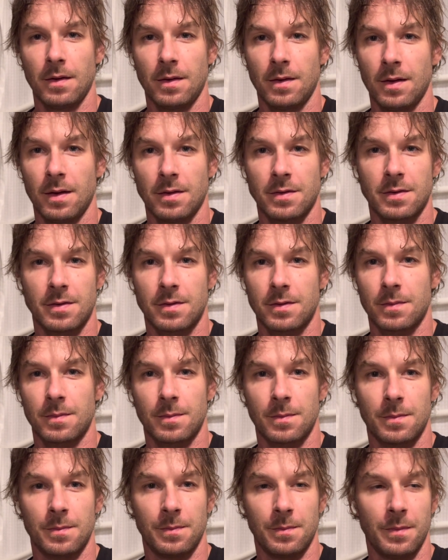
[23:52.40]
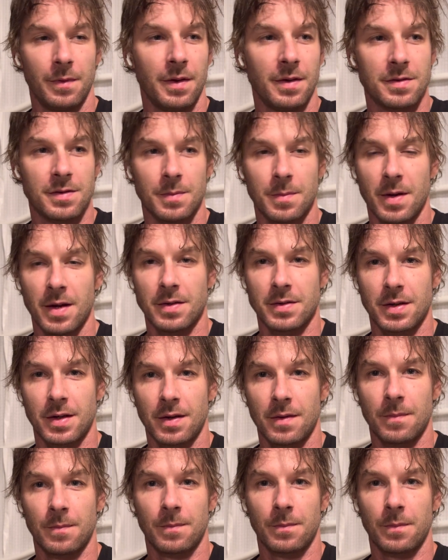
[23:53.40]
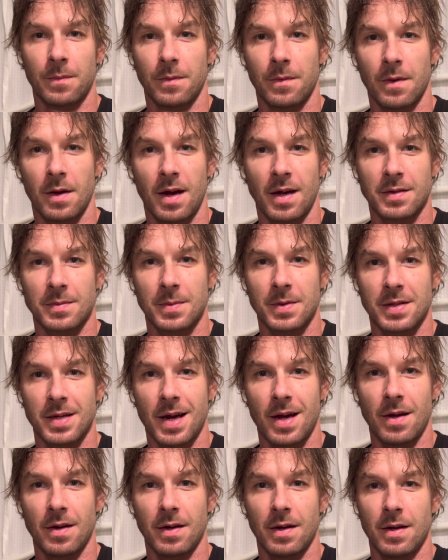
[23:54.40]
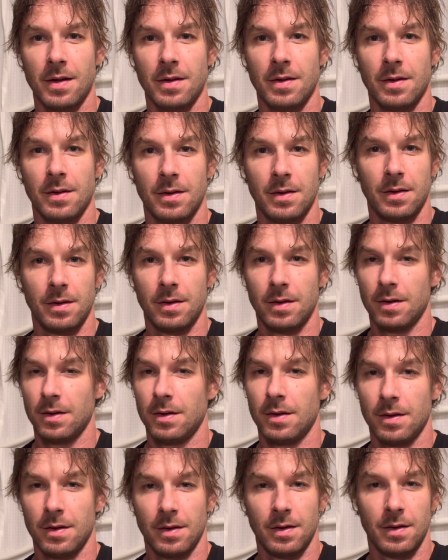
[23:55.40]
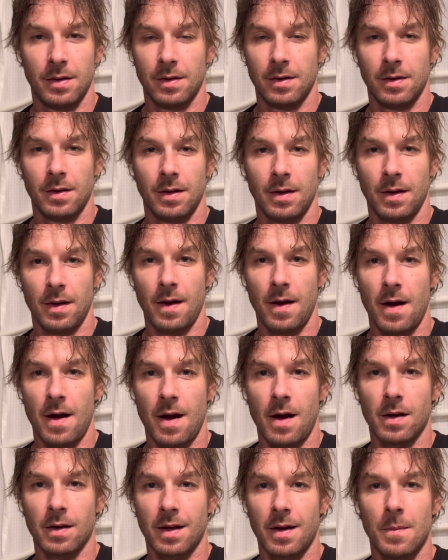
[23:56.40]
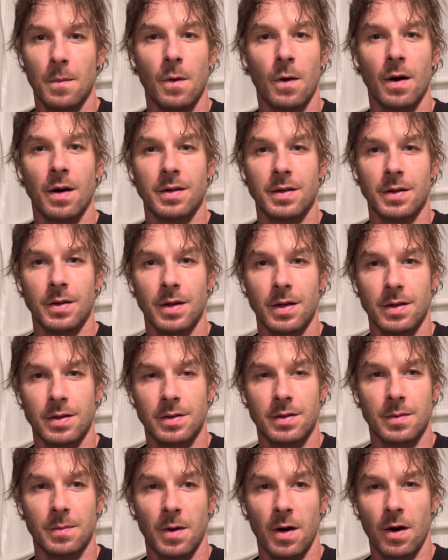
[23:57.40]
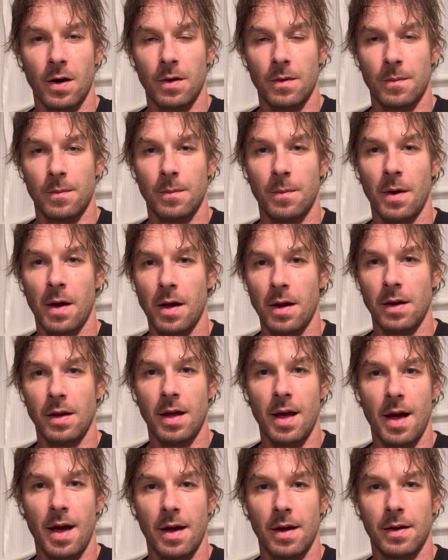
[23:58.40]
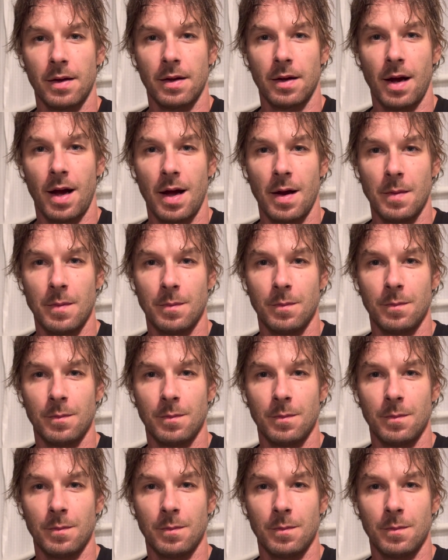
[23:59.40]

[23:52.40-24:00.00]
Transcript: This is amazing. Hospitality. I'll get more into it tomorrow, but yeah, I am